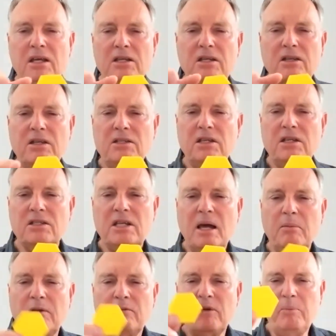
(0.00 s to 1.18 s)
So this is an
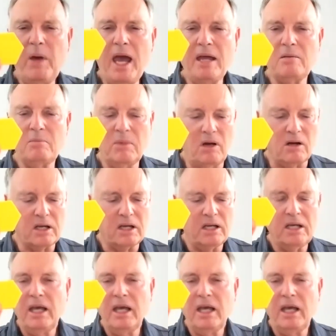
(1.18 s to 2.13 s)
example of a pattern block.